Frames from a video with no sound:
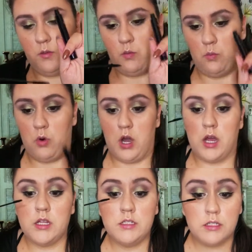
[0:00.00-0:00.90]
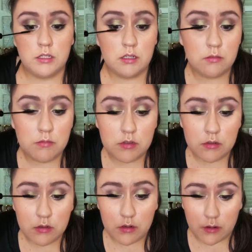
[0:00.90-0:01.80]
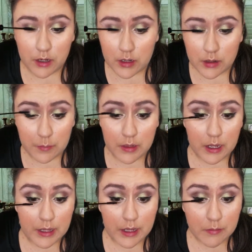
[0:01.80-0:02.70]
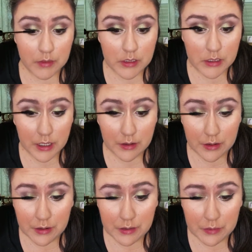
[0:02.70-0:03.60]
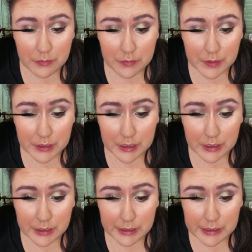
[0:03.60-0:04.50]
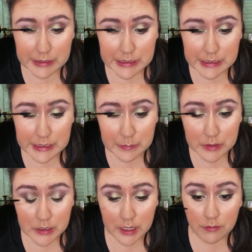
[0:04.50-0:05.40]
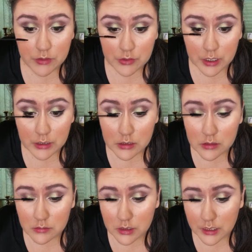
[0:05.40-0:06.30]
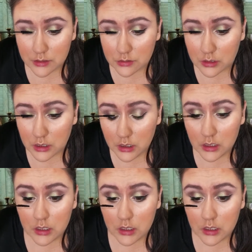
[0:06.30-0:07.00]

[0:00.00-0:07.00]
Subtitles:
wand. And I'm just gonna go ahead and apply that mascara. Hopefully it does something. I haven't tried this one actually.